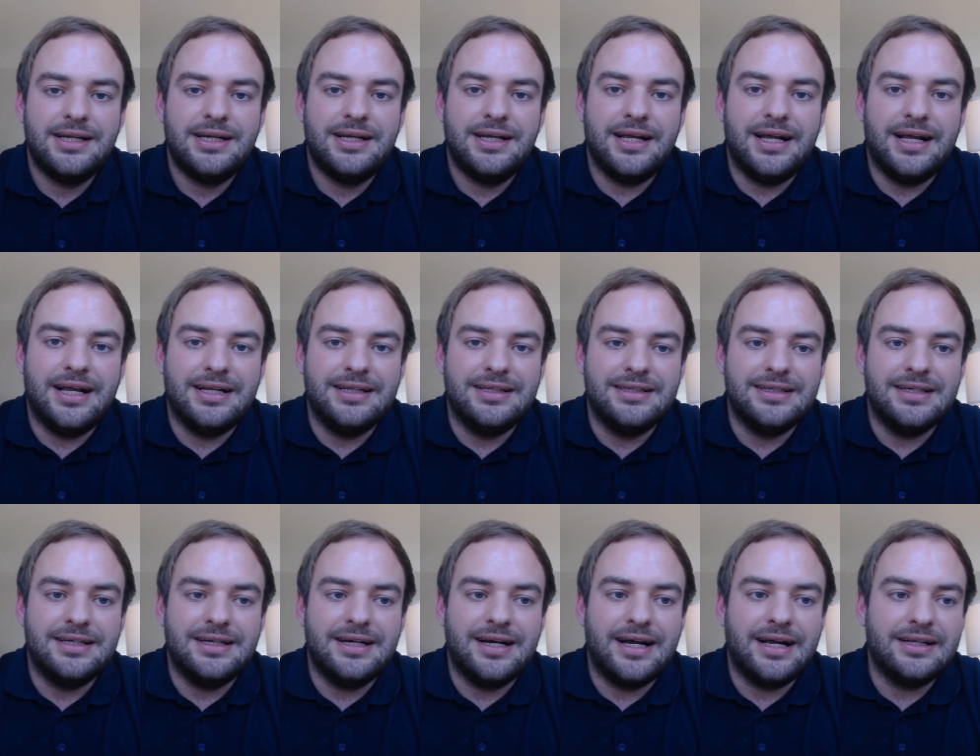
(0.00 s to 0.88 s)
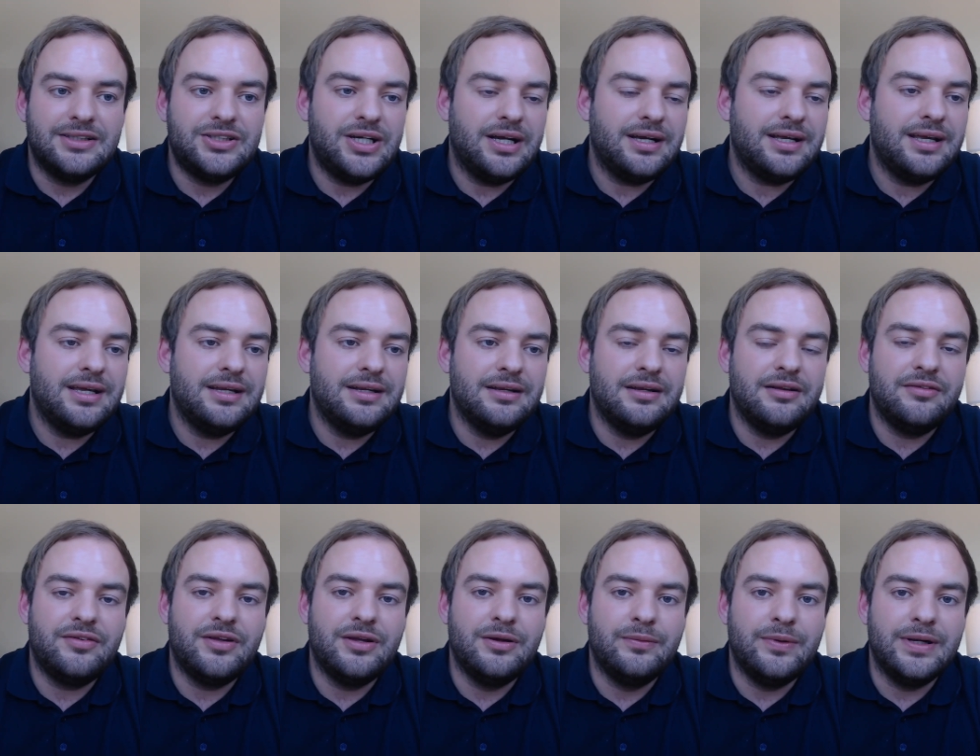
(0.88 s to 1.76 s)
and I'll check in a
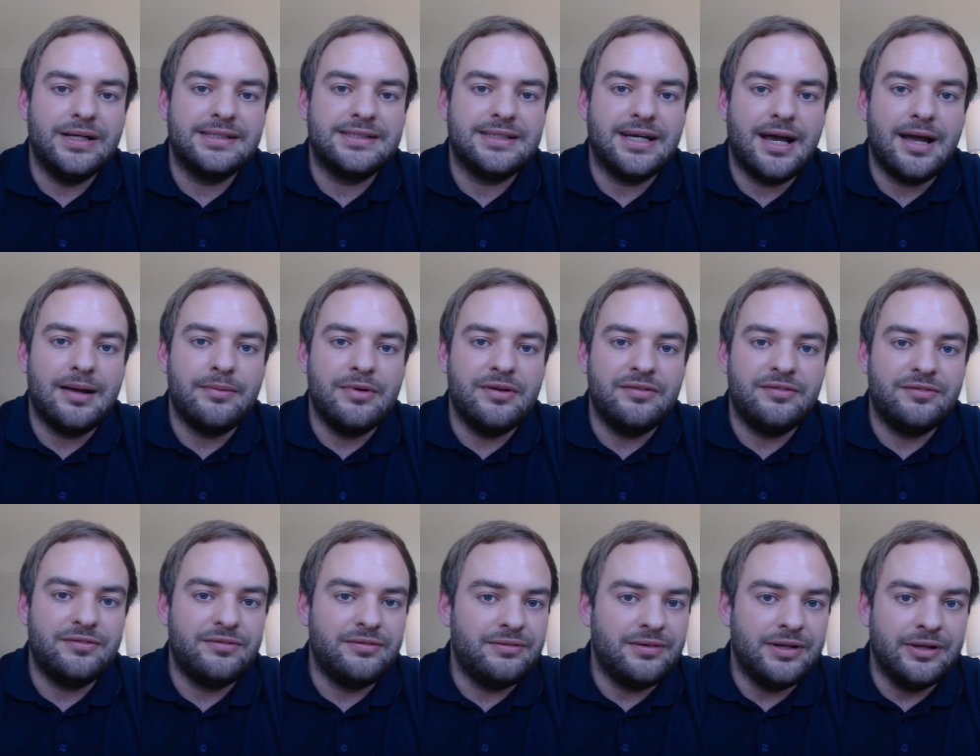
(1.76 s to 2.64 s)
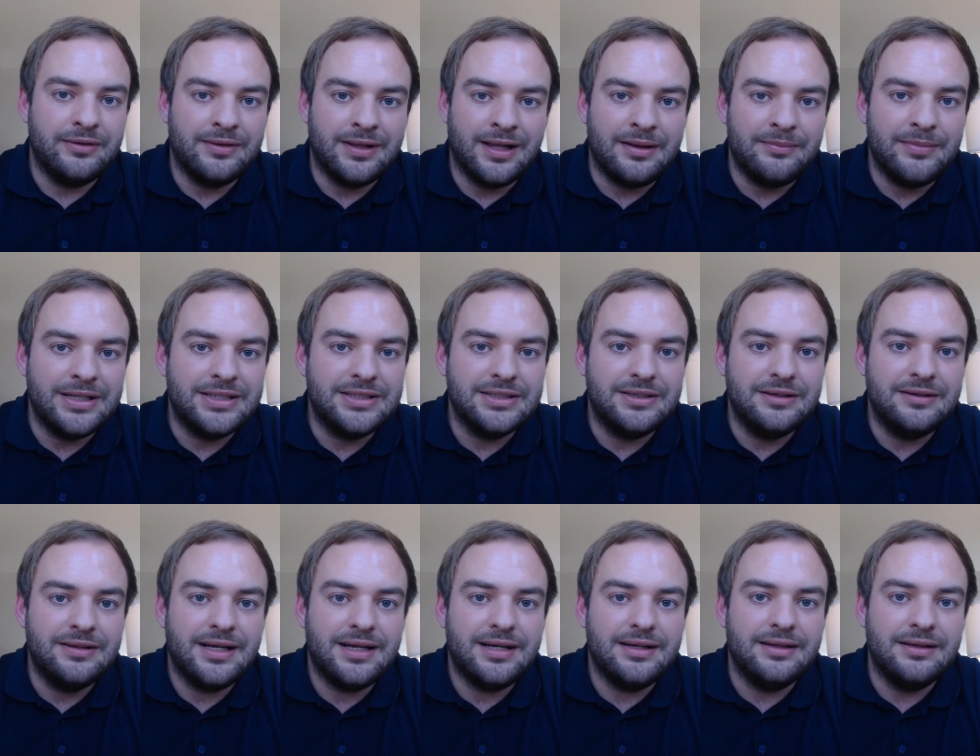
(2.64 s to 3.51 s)
few weeks' time if you'd like me to do
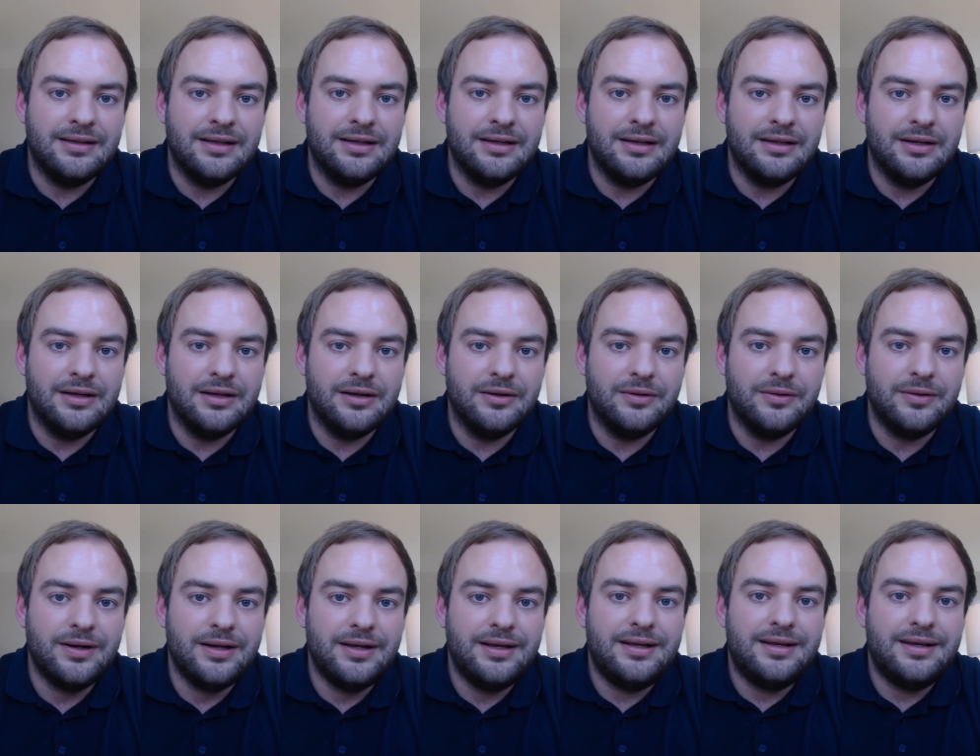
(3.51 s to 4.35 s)
that and let you know